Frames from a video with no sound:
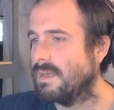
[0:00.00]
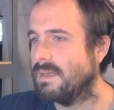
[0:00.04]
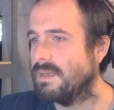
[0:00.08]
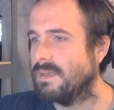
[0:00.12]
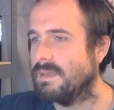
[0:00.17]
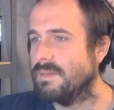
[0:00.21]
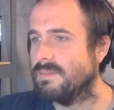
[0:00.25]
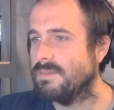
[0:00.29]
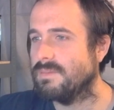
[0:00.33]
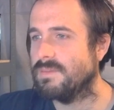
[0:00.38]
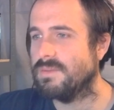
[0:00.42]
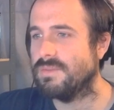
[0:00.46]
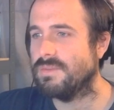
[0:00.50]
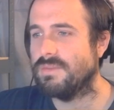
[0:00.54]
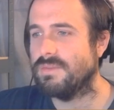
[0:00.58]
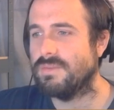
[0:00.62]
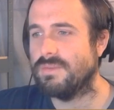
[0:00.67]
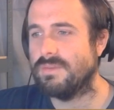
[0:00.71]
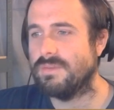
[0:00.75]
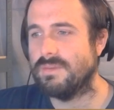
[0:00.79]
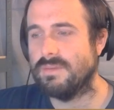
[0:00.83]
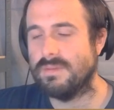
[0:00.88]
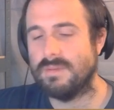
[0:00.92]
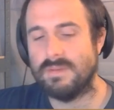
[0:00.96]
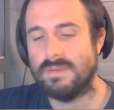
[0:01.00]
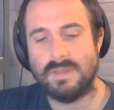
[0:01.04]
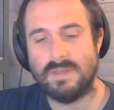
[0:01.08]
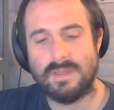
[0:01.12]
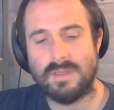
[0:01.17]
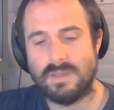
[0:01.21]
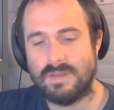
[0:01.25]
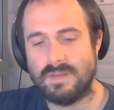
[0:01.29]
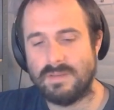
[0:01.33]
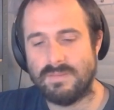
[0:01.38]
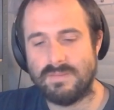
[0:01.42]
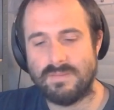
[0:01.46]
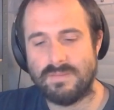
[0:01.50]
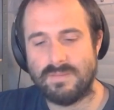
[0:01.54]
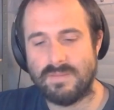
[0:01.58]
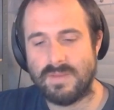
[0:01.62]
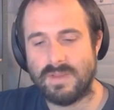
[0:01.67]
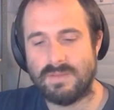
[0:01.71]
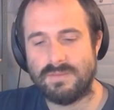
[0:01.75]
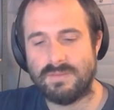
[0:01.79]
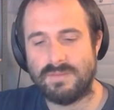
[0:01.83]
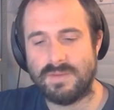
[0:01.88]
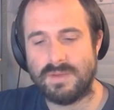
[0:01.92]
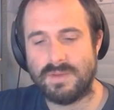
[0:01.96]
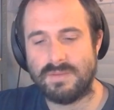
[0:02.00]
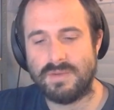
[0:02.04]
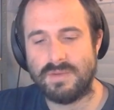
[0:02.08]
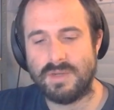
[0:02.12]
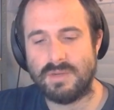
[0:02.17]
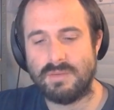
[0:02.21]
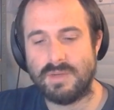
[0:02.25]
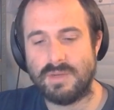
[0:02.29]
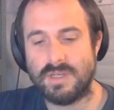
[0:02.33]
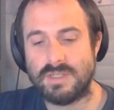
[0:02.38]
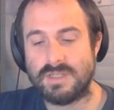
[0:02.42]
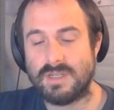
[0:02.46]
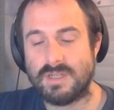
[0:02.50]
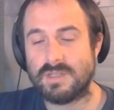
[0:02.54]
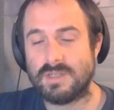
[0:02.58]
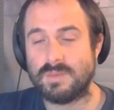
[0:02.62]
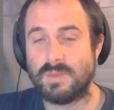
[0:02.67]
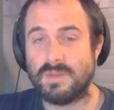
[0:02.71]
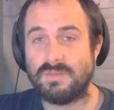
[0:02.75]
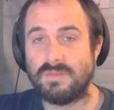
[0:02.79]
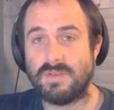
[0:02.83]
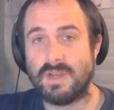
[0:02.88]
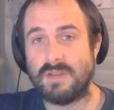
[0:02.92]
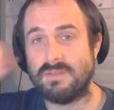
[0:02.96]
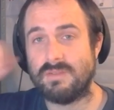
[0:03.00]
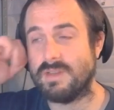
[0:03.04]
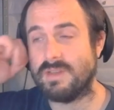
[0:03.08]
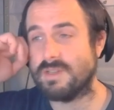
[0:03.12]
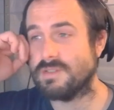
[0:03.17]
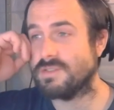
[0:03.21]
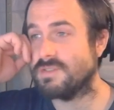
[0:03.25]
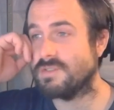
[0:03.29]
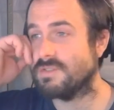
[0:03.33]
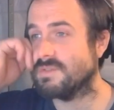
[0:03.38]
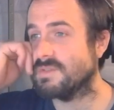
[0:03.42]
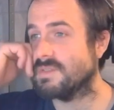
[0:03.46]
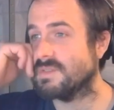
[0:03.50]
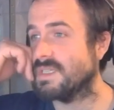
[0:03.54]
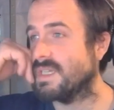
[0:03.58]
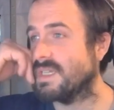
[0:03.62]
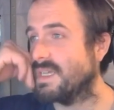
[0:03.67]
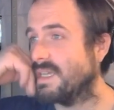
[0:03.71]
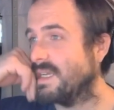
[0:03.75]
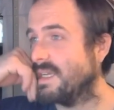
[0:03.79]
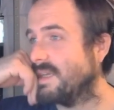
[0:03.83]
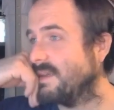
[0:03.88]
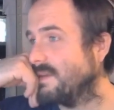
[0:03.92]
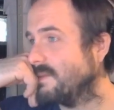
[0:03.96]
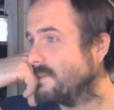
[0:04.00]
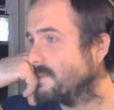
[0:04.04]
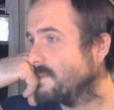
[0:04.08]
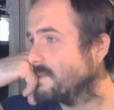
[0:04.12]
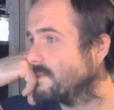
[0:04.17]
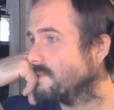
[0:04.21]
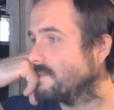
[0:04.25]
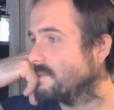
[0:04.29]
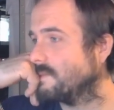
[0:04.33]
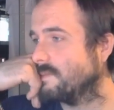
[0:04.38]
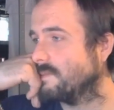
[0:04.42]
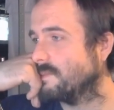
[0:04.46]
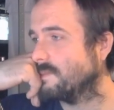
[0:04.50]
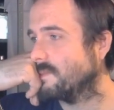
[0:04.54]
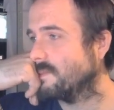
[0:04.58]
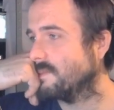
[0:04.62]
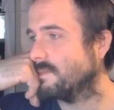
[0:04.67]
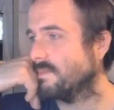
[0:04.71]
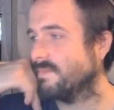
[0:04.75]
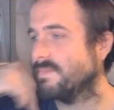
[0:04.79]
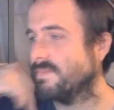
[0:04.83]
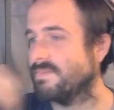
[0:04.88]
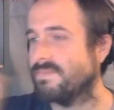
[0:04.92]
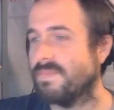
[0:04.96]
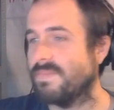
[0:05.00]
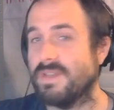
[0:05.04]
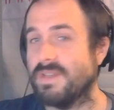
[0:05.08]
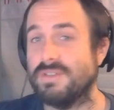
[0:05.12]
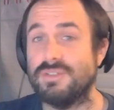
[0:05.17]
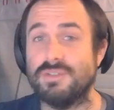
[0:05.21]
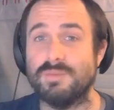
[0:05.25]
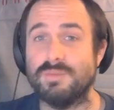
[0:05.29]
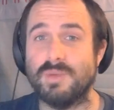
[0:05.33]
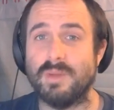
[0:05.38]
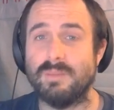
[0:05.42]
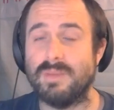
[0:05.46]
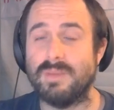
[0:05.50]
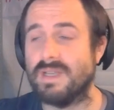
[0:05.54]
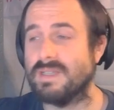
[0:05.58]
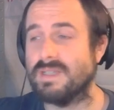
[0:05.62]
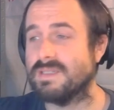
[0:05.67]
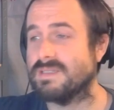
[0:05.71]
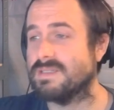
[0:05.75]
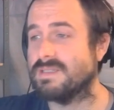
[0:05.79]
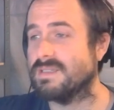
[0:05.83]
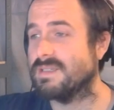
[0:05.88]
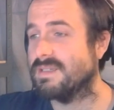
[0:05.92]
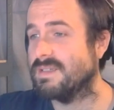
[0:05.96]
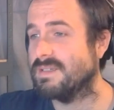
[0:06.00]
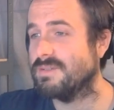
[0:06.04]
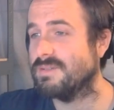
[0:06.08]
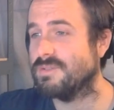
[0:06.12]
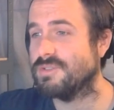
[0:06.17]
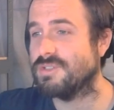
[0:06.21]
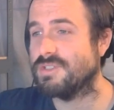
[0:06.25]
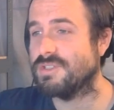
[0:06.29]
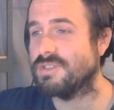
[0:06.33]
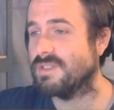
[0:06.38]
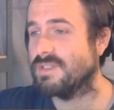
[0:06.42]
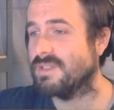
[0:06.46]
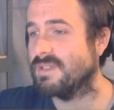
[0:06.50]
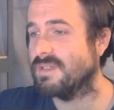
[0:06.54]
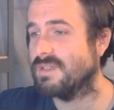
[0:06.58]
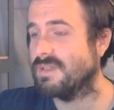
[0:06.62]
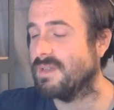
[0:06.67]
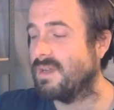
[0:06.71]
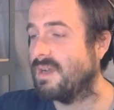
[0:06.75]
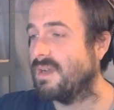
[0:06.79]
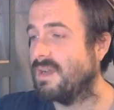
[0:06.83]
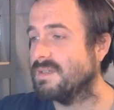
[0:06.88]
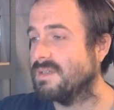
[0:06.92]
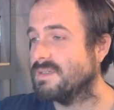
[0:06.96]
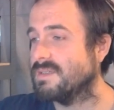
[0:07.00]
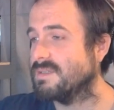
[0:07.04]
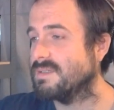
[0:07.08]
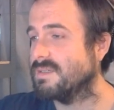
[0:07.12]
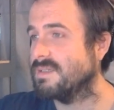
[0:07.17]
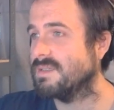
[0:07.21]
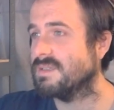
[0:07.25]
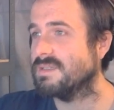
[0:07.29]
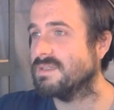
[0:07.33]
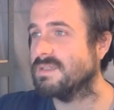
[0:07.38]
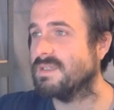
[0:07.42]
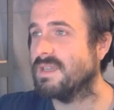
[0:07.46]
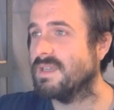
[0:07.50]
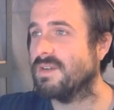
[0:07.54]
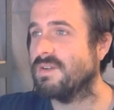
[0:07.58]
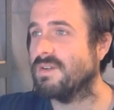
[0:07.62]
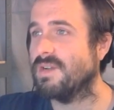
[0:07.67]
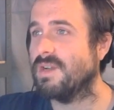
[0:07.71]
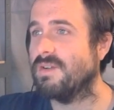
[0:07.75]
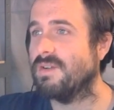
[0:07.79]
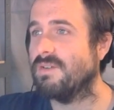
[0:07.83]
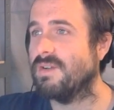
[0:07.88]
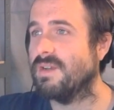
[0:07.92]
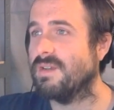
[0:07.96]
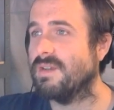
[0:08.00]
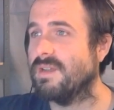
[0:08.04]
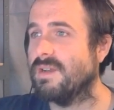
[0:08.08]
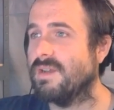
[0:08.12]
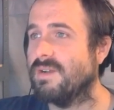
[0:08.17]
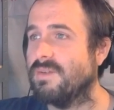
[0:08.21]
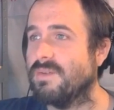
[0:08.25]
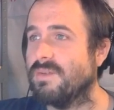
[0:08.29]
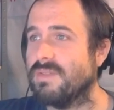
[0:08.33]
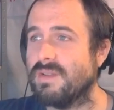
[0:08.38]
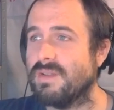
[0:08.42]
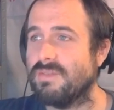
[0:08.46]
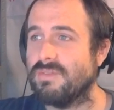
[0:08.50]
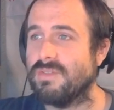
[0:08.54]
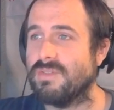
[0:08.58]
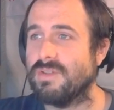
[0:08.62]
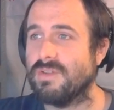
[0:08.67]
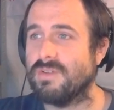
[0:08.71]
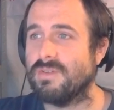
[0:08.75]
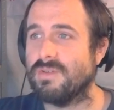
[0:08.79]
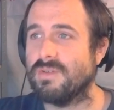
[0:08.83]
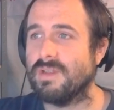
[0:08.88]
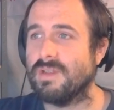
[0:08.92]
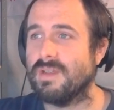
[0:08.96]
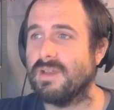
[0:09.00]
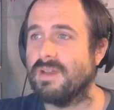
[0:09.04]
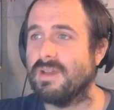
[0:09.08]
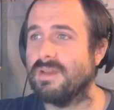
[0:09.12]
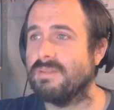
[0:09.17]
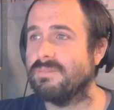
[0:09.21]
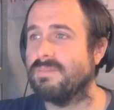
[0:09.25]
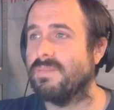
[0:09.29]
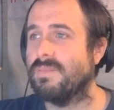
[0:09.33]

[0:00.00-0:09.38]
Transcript: will feel free to reach out to me if you're having issues. I do my best, which honestly isn't that great right now with everything going on.